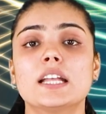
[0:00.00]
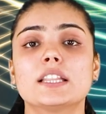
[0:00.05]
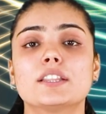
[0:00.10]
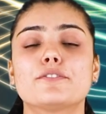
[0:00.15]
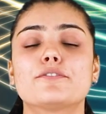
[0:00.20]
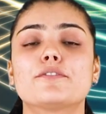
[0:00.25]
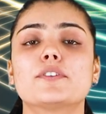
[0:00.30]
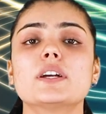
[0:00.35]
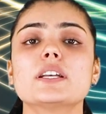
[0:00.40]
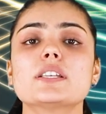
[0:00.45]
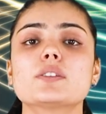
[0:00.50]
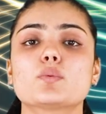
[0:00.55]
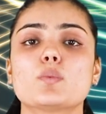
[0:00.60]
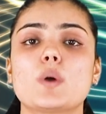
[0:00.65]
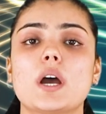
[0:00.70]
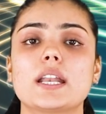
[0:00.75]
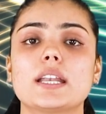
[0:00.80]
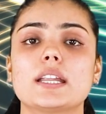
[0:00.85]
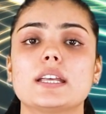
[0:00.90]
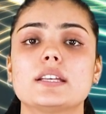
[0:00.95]
The first
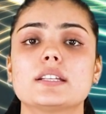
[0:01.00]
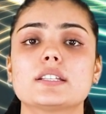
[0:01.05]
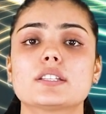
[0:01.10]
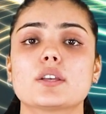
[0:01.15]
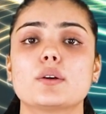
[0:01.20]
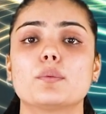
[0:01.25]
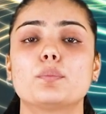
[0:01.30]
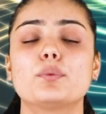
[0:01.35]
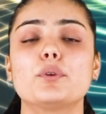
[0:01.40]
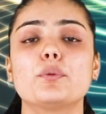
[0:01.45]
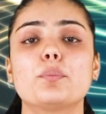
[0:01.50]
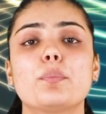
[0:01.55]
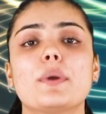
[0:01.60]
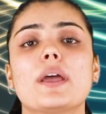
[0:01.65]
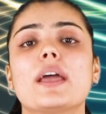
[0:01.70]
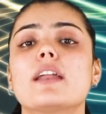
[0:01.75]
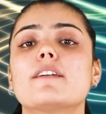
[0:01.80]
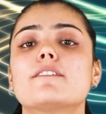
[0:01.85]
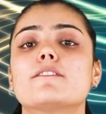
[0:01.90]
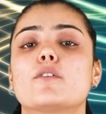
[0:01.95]
one is
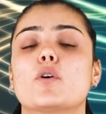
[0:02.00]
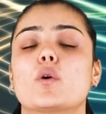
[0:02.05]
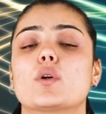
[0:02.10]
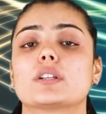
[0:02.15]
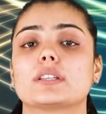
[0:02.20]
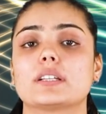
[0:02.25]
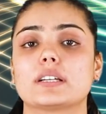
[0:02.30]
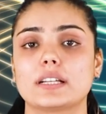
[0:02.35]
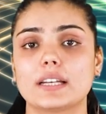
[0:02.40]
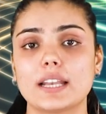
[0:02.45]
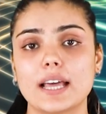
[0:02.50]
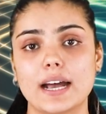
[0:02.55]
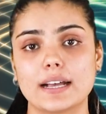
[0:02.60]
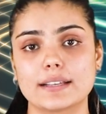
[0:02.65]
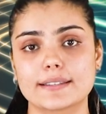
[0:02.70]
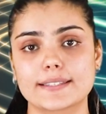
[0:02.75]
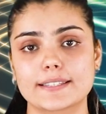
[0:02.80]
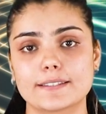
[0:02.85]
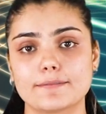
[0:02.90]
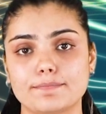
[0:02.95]
prepare for the
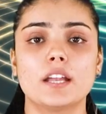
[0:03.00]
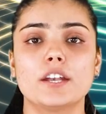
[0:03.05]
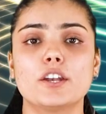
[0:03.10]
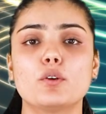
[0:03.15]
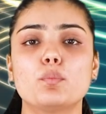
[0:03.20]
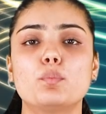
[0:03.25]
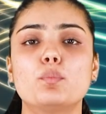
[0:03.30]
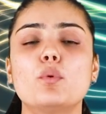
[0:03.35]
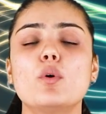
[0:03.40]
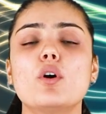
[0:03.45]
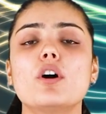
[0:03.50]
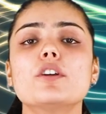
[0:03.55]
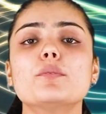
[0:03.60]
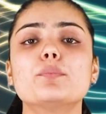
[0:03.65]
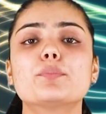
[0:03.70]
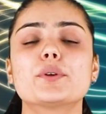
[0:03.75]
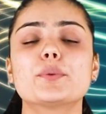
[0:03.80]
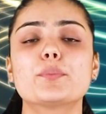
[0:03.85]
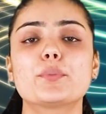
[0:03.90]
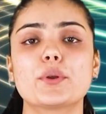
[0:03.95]
class. Now,
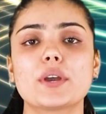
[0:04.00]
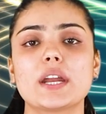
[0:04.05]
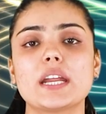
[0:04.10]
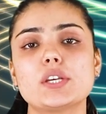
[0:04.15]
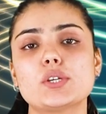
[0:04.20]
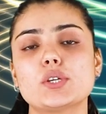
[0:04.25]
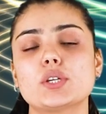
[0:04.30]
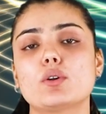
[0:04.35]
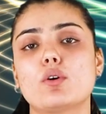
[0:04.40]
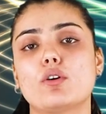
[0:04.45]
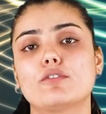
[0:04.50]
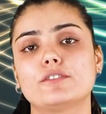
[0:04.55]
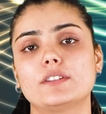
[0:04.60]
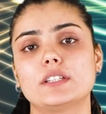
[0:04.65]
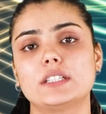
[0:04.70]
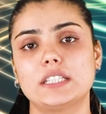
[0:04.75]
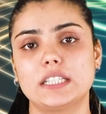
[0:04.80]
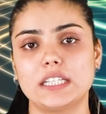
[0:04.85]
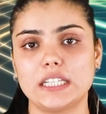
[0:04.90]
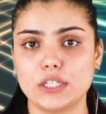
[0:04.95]
poor preparation of
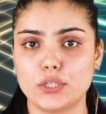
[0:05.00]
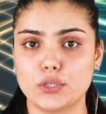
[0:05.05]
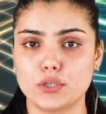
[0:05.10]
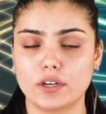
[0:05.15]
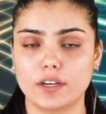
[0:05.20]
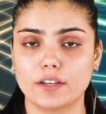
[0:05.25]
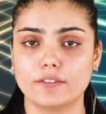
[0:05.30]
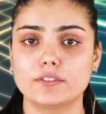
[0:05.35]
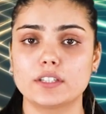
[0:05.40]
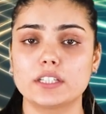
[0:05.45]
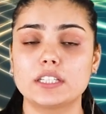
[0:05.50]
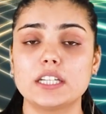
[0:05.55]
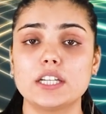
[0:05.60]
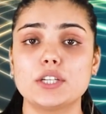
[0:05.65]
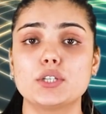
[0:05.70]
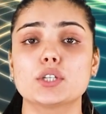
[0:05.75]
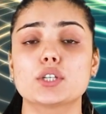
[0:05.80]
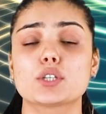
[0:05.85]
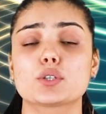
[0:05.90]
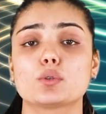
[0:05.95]
the teacher, if the
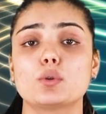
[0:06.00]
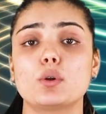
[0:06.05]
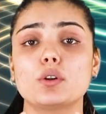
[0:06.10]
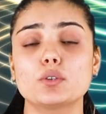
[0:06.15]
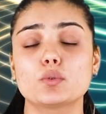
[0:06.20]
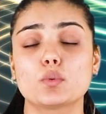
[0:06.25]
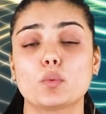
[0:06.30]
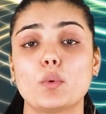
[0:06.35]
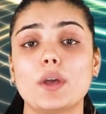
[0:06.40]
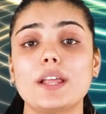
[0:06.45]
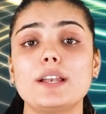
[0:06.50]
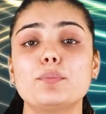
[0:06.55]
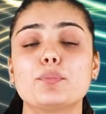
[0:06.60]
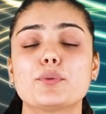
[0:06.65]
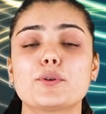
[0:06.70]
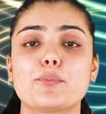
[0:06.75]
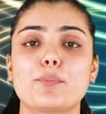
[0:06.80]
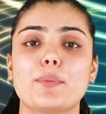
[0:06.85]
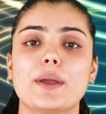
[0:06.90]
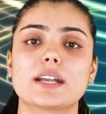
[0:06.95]
teacher is not well
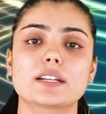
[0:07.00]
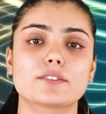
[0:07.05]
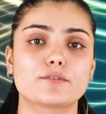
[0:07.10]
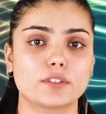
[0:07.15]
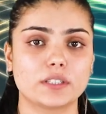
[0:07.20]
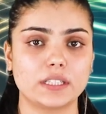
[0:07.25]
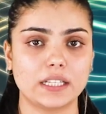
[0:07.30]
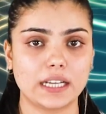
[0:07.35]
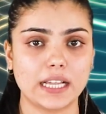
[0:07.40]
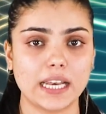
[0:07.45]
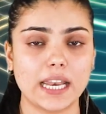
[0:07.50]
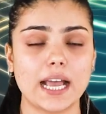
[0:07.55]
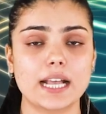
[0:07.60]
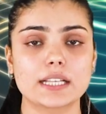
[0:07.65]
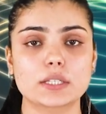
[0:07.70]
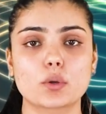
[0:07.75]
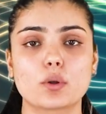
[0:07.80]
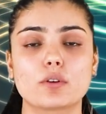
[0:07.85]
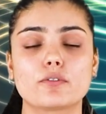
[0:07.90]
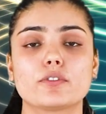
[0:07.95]
prepared for the
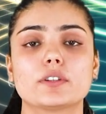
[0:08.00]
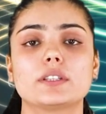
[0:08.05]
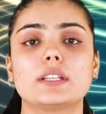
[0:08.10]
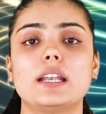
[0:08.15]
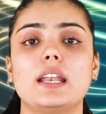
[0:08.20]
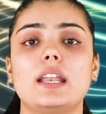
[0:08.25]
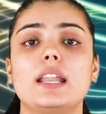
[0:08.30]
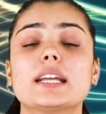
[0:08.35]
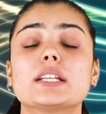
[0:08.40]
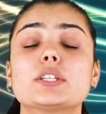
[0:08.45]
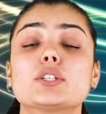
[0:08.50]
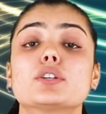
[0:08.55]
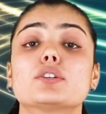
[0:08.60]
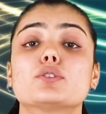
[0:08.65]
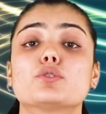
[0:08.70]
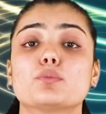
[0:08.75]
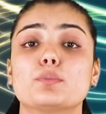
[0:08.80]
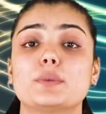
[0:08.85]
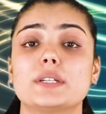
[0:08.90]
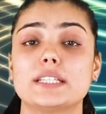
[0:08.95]
class or for the lecture
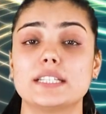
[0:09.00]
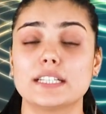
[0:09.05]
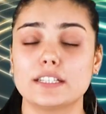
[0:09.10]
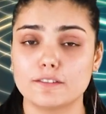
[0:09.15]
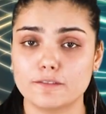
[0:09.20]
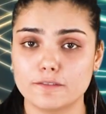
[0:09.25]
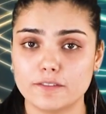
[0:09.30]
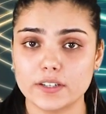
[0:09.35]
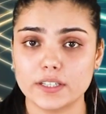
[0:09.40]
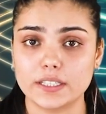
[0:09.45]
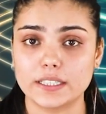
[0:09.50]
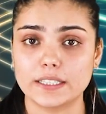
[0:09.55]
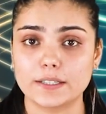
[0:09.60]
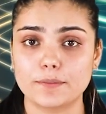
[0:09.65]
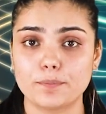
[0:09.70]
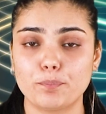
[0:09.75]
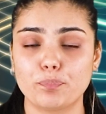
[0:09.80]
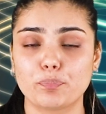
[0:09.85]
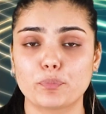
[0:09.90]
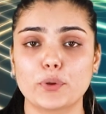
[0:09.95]
to be delivered,
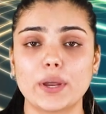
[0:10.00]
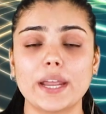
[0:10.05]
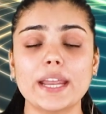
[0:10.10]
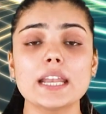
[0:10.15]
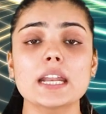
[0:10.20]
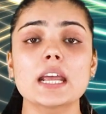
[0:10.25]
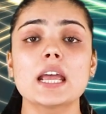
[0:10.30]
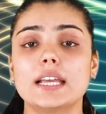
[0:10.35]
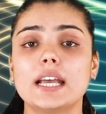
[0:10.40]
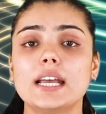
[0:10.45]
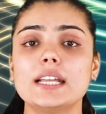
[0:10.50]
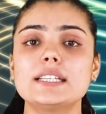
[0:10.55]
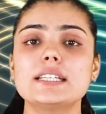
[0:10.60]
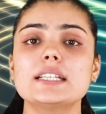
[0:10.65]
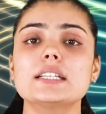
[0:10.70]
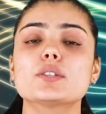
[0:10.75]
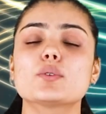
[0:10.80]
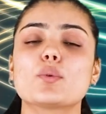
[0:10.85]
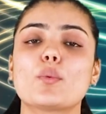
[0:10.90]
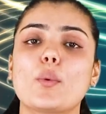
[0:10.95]
right, it
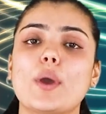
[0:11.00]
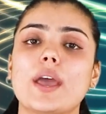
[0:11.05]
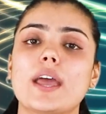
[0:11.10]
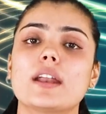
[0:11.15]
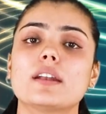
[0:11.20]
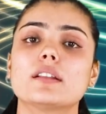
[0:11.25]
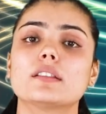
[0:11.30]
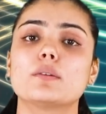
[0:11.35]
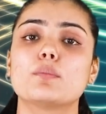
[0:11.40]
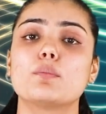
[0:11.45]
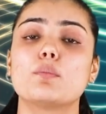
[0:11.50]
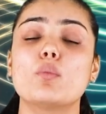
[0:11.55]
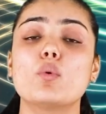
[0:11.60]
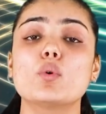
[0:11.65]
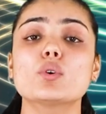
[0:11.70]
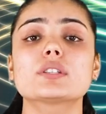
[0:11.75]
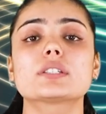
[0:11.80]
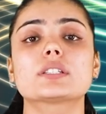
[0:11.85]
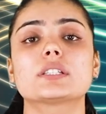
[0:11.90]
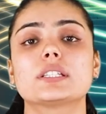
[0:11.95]
is where the
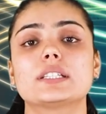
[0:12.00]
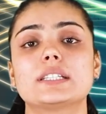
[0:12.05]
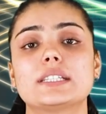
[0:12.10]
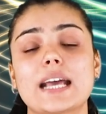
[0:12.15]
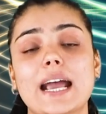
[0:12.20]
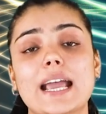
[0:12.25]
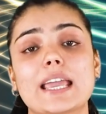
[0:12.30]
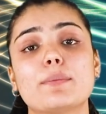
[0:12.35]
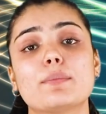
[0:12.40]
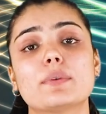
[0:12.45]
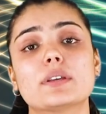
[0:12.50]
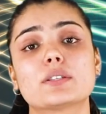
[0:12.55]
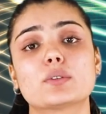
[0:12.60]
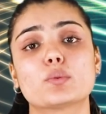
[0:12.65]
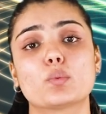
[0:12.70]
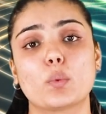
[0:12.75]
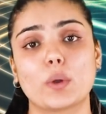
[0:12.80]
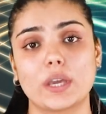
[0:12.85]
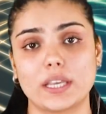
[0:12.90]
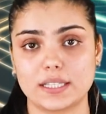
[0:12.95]
most time
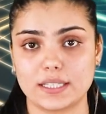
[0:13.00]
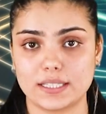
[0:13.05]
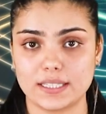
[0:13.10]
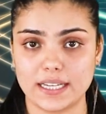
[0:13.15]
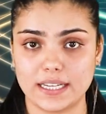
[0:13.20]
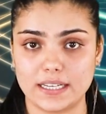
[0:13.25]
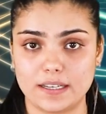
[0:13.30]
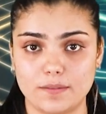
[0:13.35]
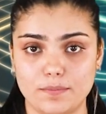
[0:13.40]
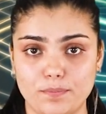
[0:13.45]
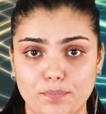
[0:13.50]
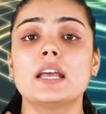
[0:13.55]
is wasted.